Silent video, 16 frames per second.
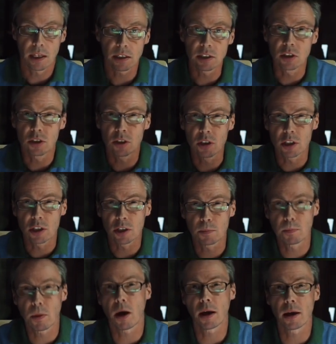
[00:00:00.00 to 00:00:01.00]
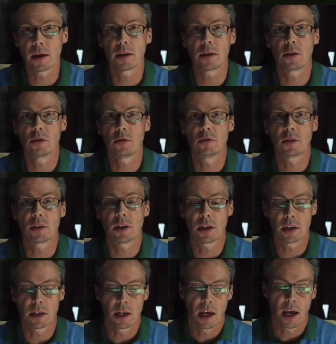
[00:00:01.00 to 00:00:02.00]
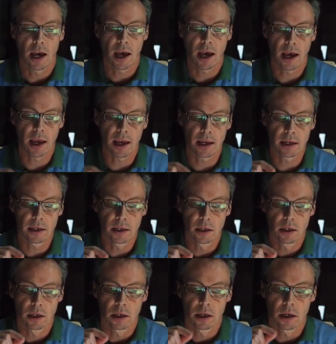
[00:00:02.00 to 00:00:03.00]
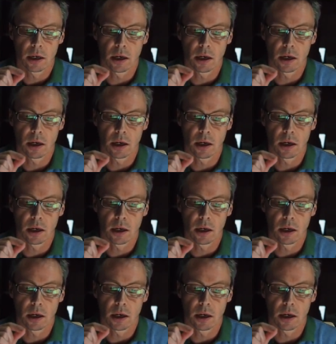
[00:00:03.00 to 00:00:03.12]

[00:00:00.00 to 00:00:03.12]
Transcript: This is despite using a